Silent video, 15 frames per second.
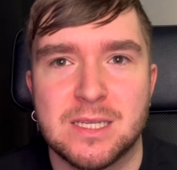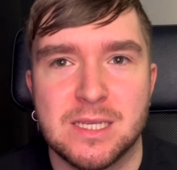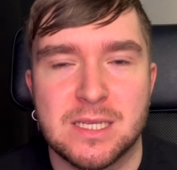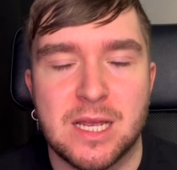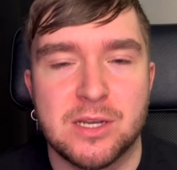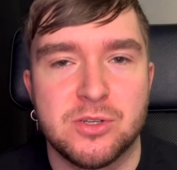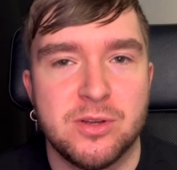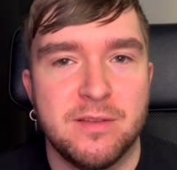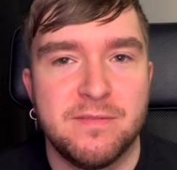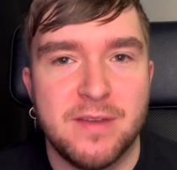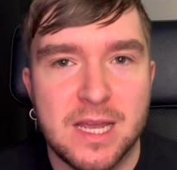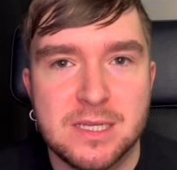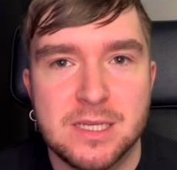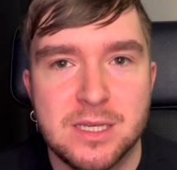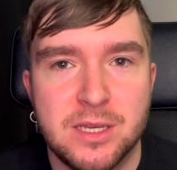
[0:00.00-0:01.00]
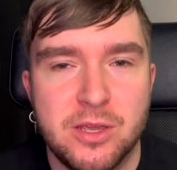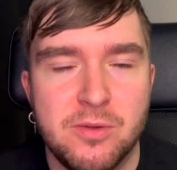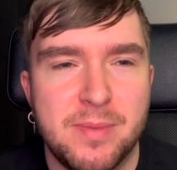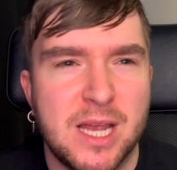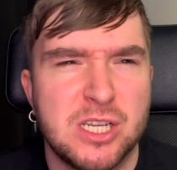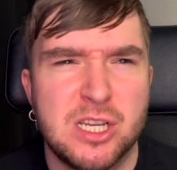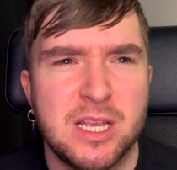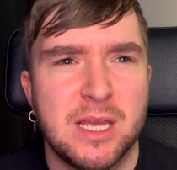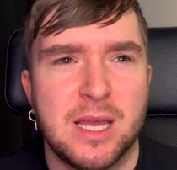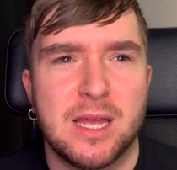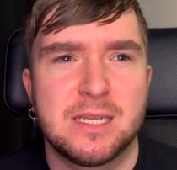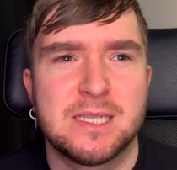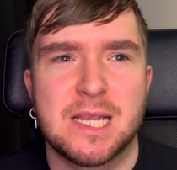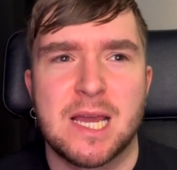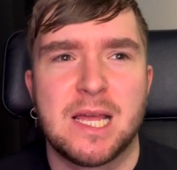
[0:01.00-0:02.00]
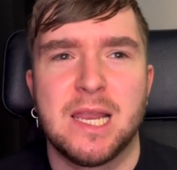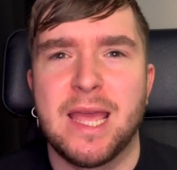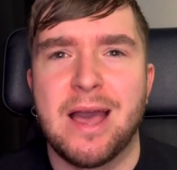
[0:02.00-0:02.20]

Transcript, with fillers: is actually affecting you, bashing exactly